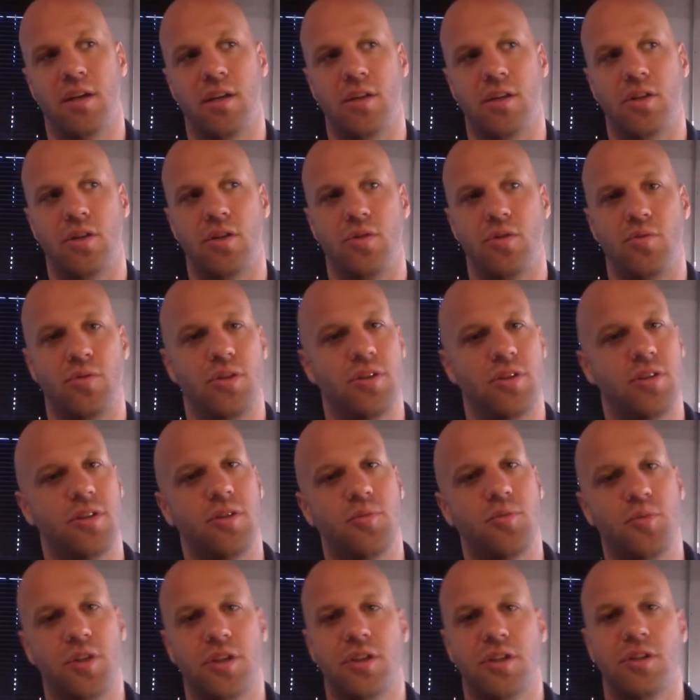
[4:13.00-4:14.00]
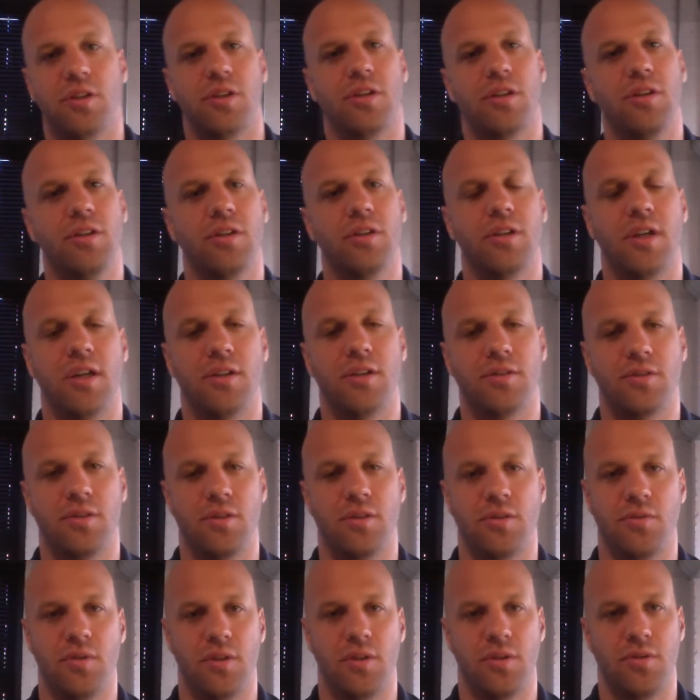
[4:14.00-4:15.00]
you would still be in your current house
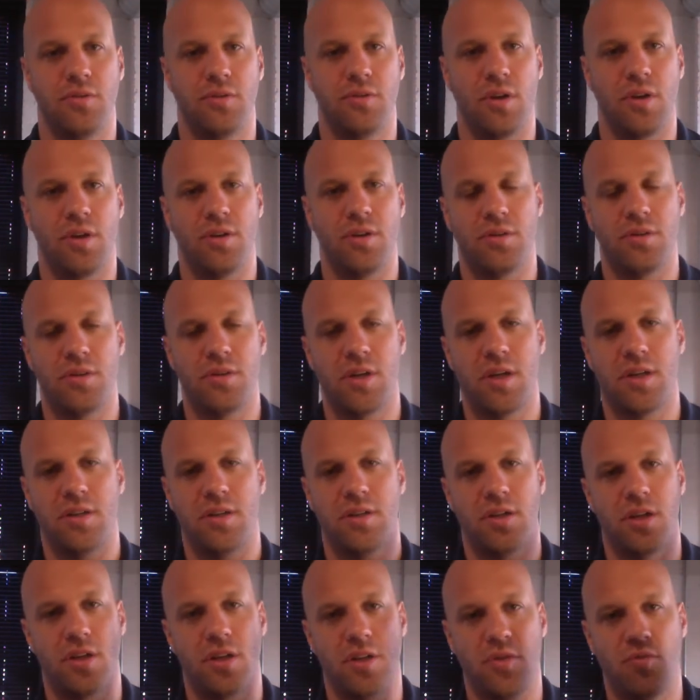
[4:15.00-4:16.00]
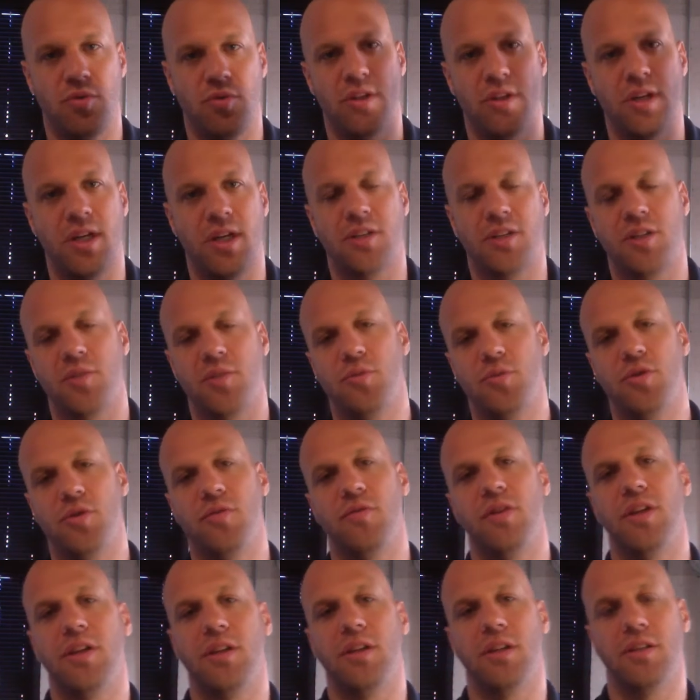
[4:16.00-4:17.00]
all the way through the holidays, and you wouldn't actually
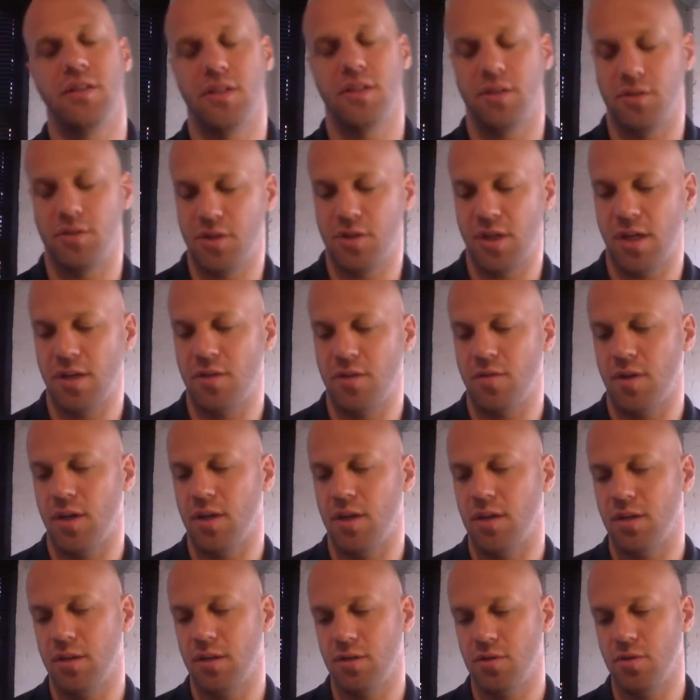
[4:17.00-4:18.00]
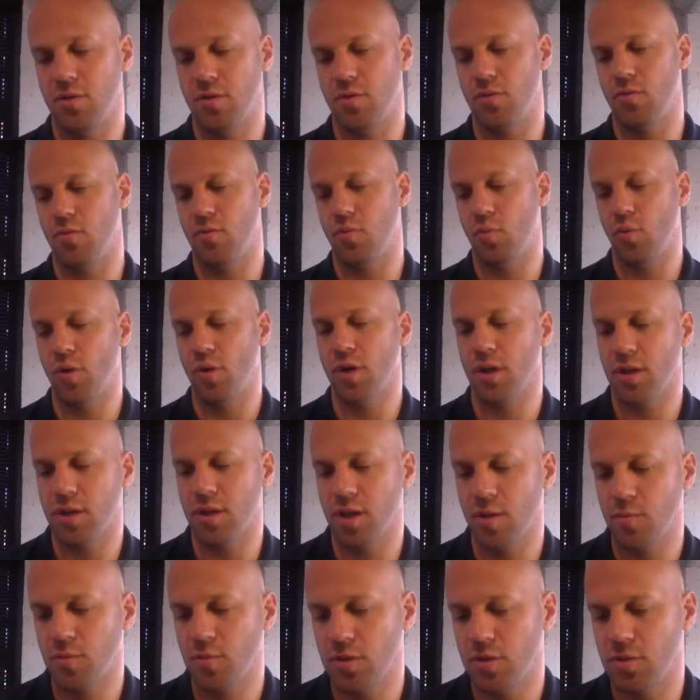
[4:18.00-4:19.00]
move in until January. So when it
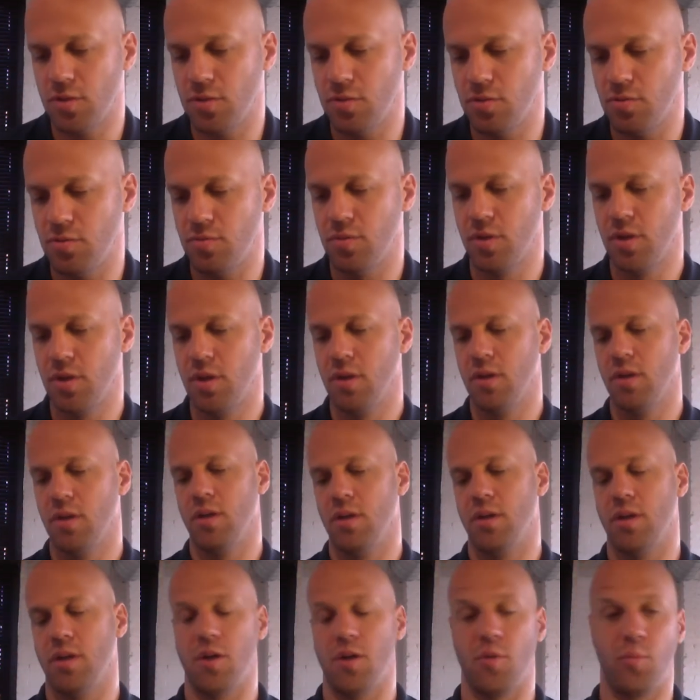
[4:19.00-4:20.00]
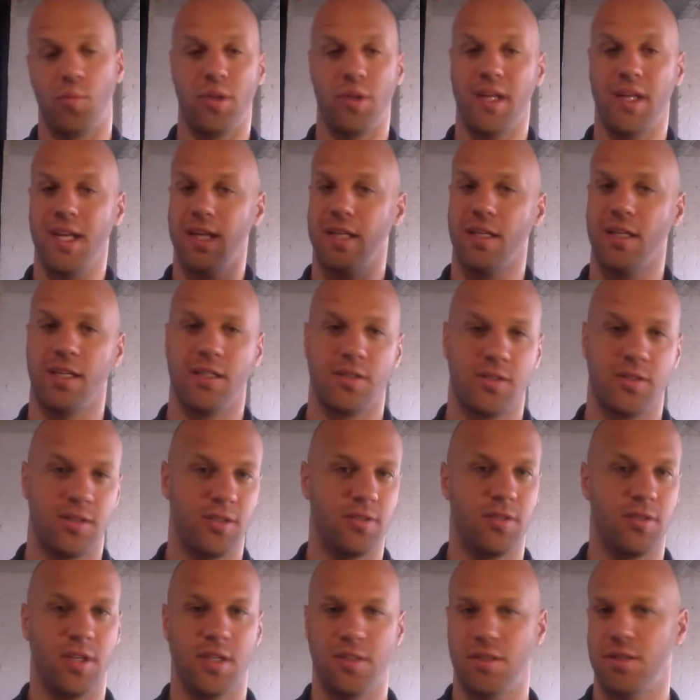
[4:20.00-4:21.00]
comes to, planning
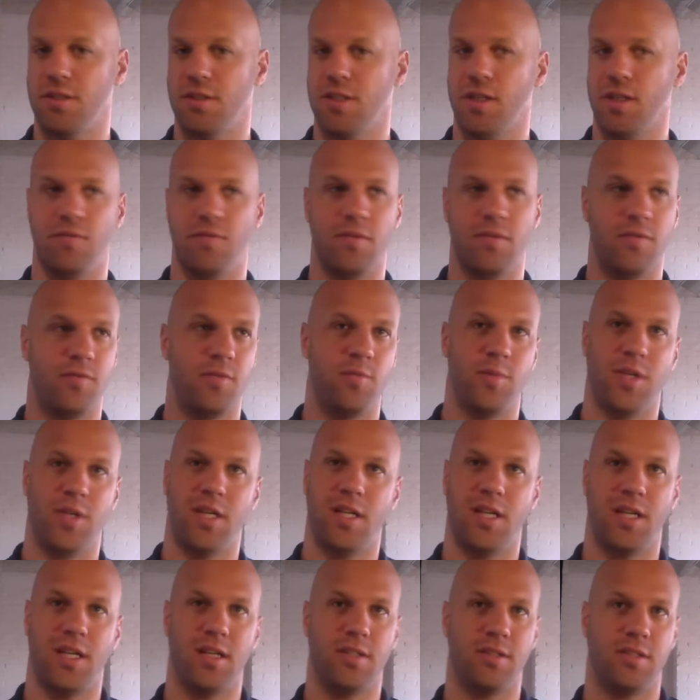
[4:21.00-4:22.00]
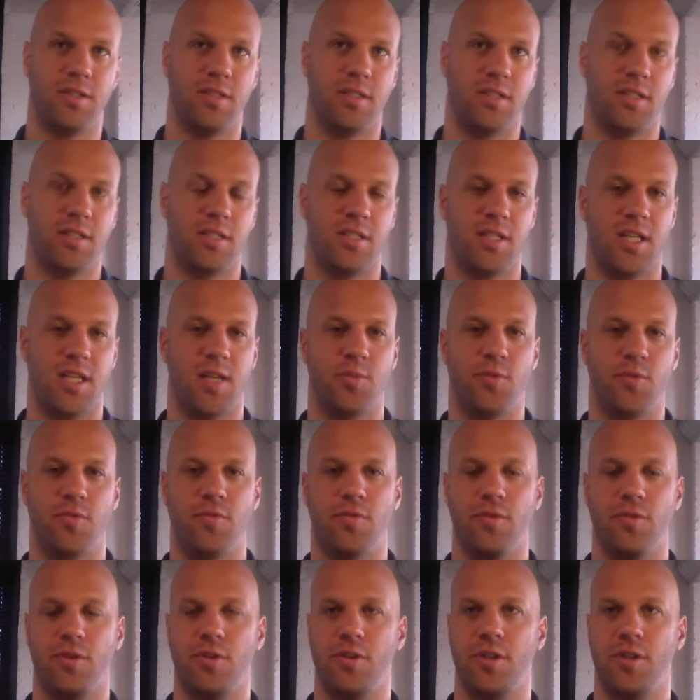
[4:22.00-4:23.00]
considerations, even if you bought a house the day
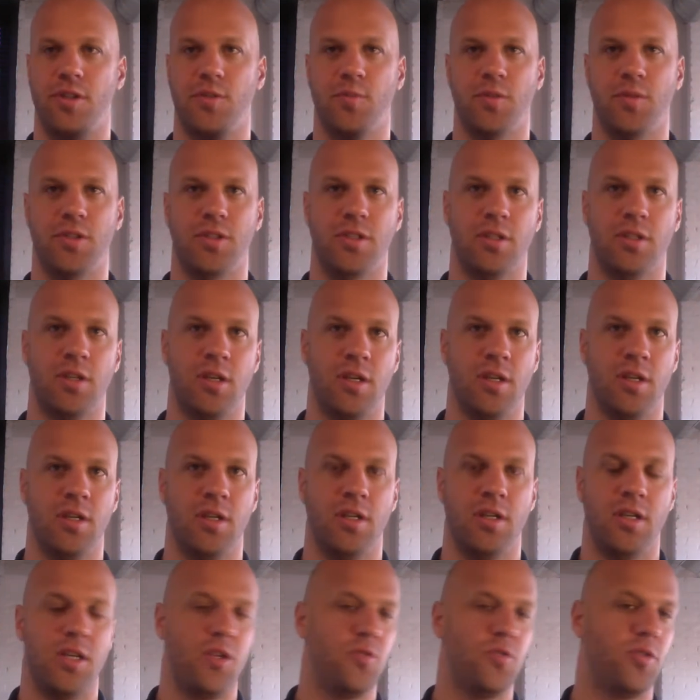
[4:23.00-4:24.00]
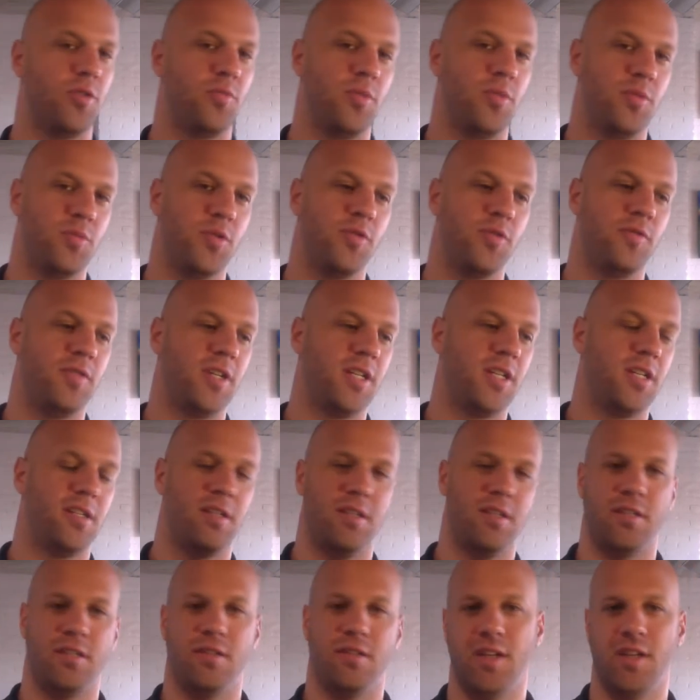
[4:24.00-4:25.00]
before Christmas, you wouldn't be moving in
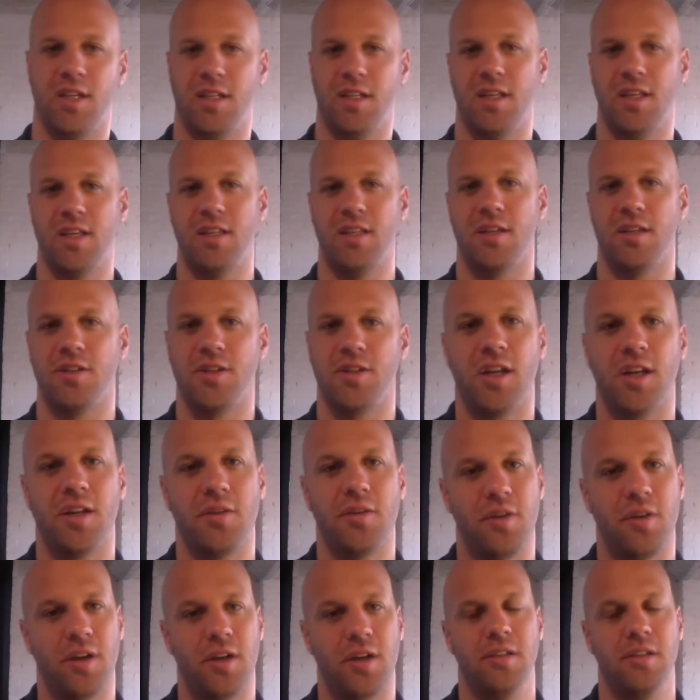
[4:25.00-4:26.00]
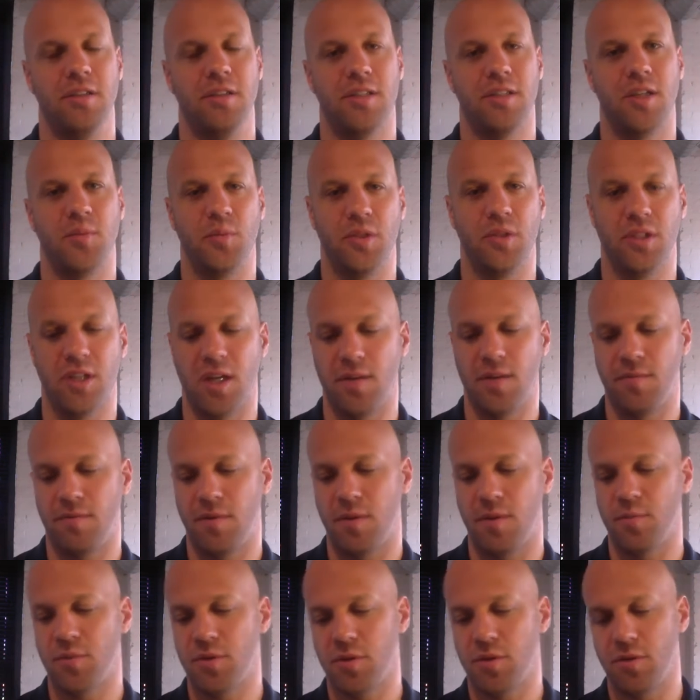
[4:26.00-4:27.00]
until the end of January type of time
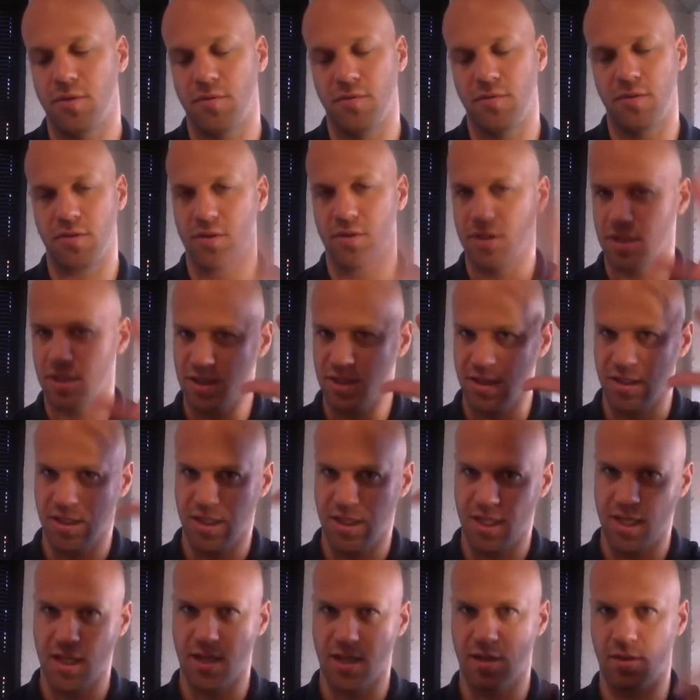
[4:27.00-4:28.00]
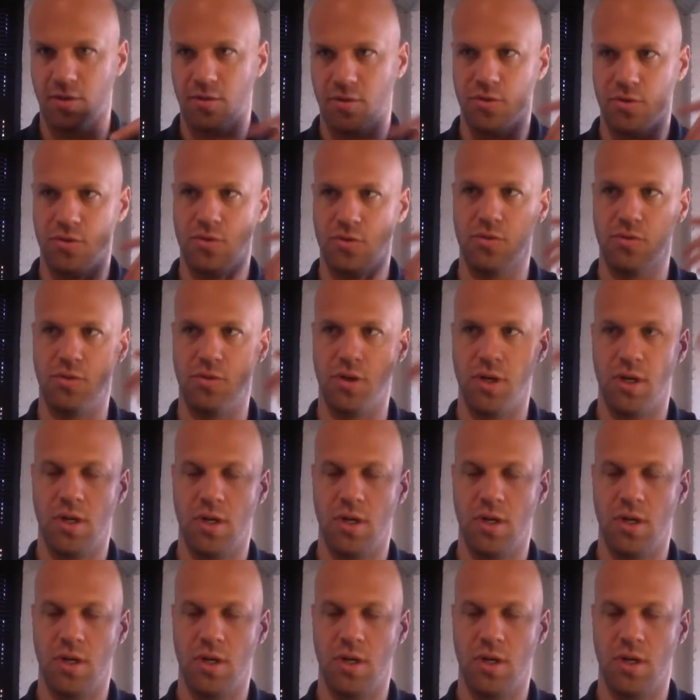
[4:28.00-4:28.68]
frame. So if you just think through